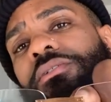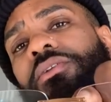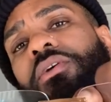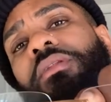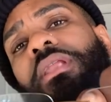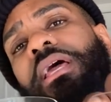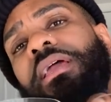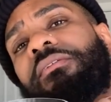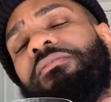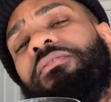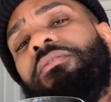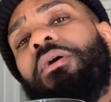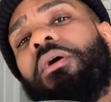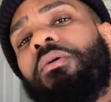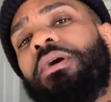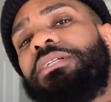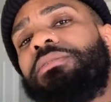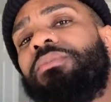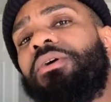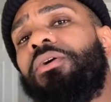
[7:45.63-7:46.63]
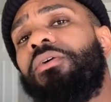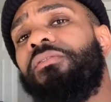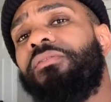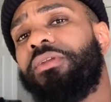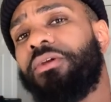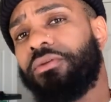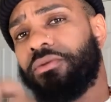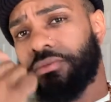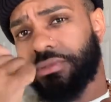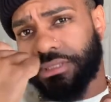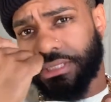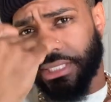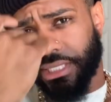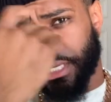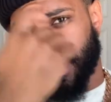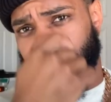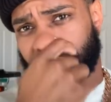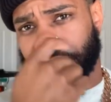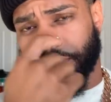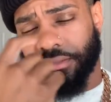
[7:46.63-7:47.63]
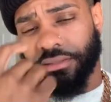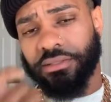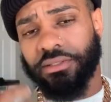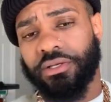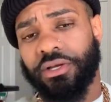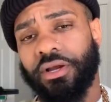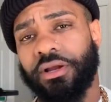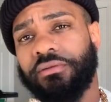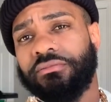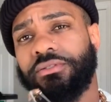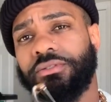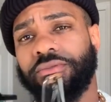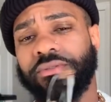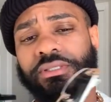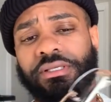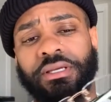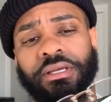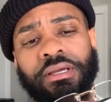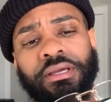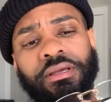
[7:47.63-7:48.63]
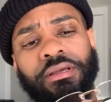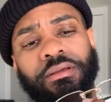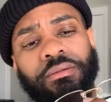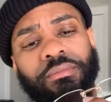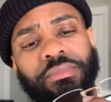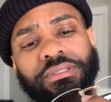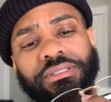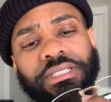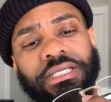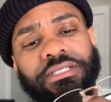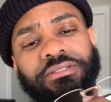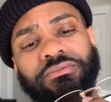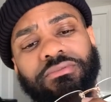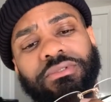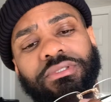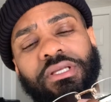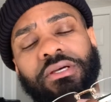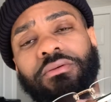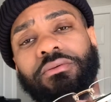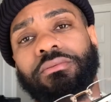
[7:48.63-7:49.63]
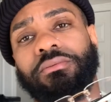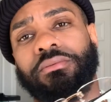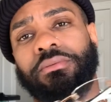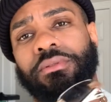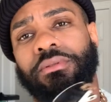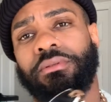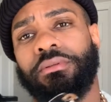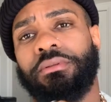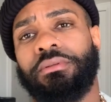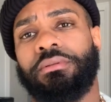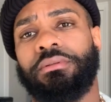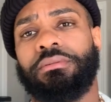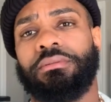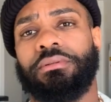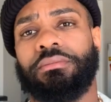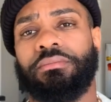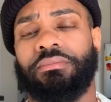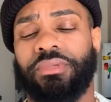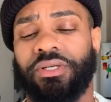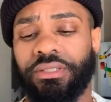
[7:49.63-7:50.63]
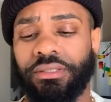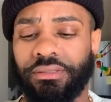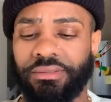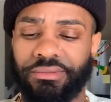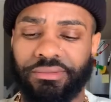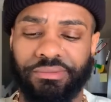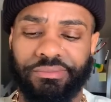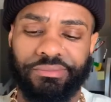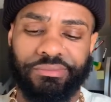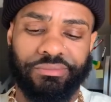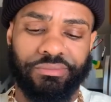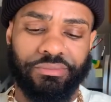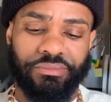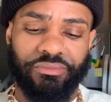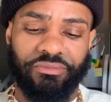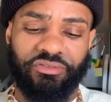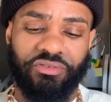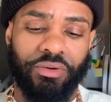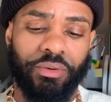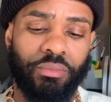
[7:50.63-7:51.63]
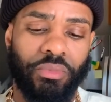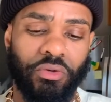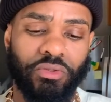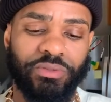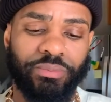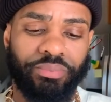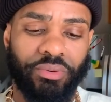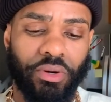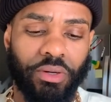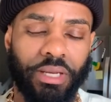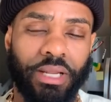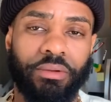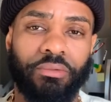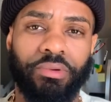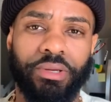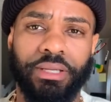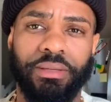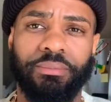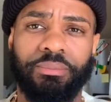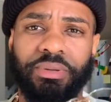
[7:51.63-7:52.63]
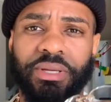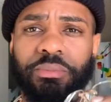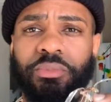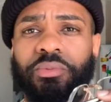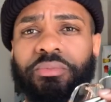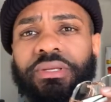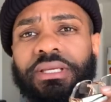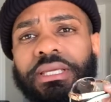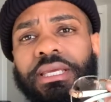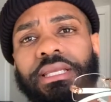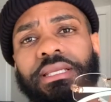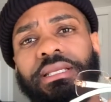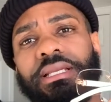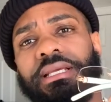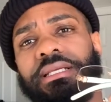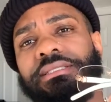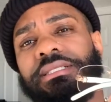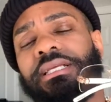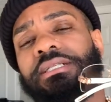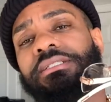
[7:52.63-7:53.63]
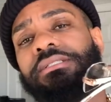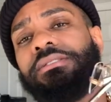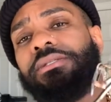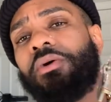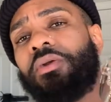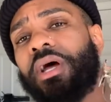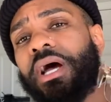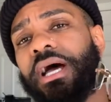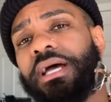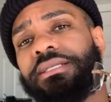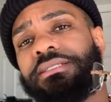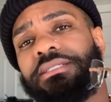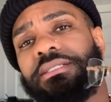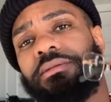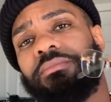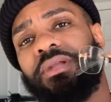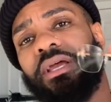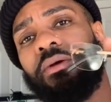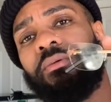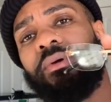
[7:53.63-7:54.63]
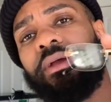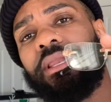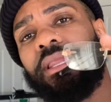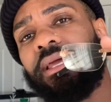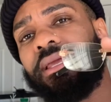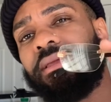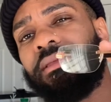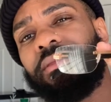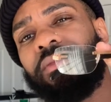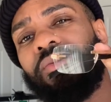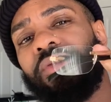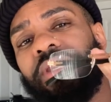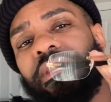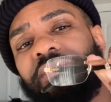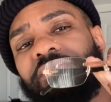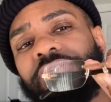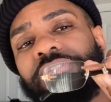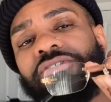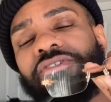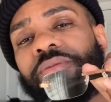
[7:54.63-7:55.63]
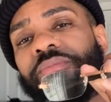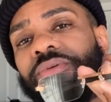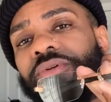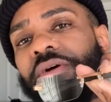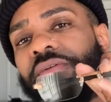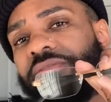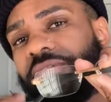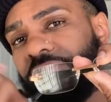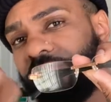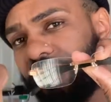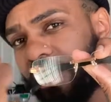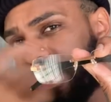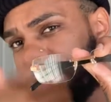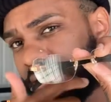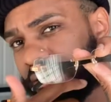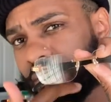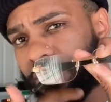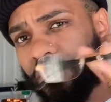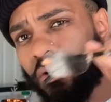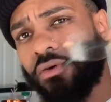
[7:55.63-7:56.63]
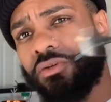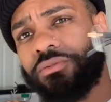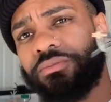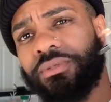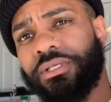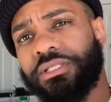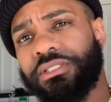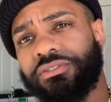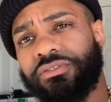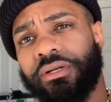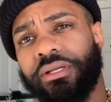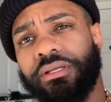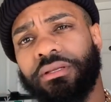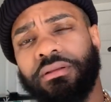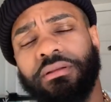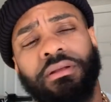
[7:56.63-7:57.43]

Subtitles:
So, like, if you go watch my own video, you'll see it got, like, a little curve to it. But these ones don't. But for the most part, like when people be getting these, they just throw the ice in them that way, like you ain't even tripping off the fact that the nose breathes straight.